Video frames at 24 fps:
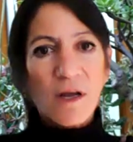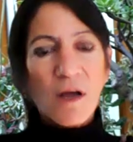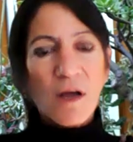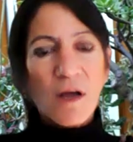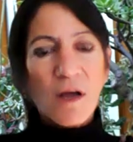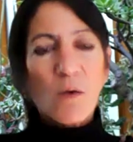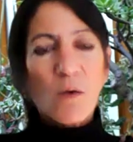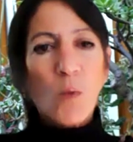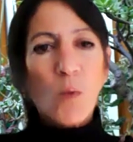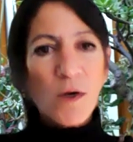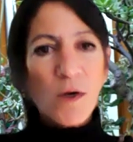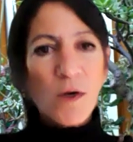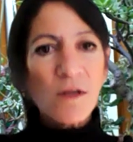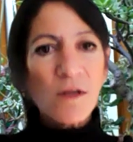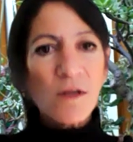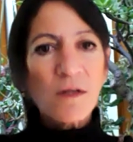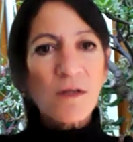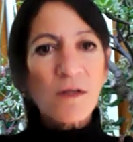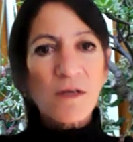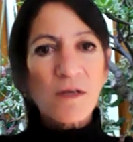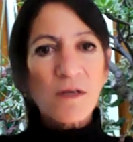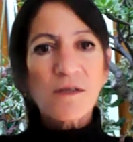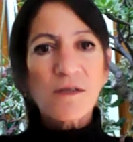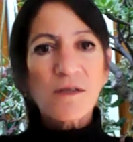One of the
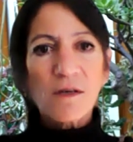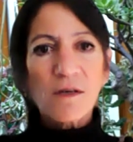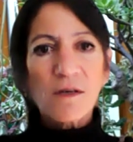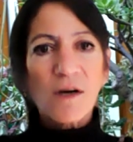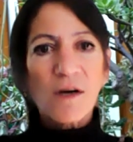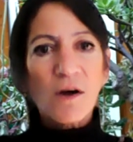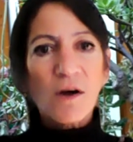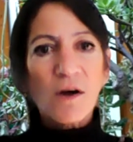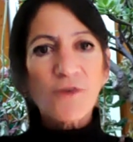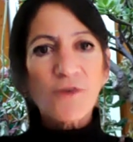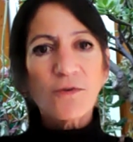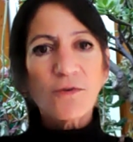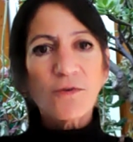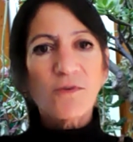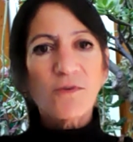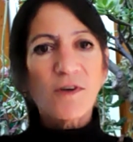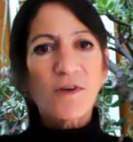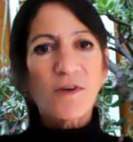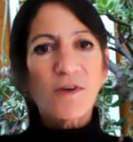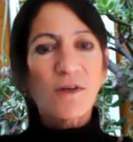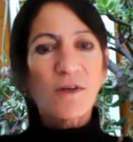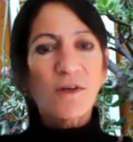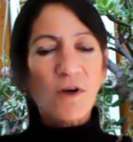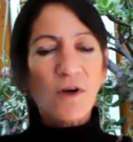things that I also
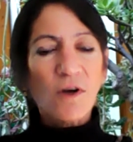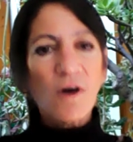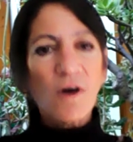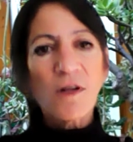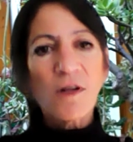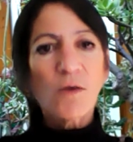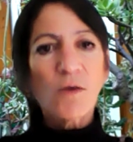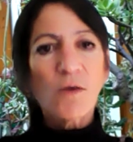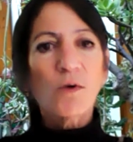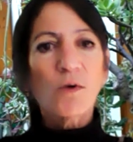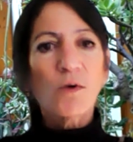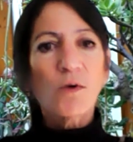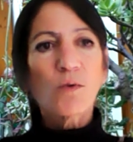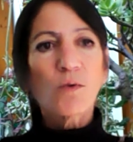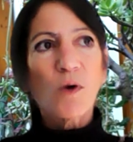did in Collingwood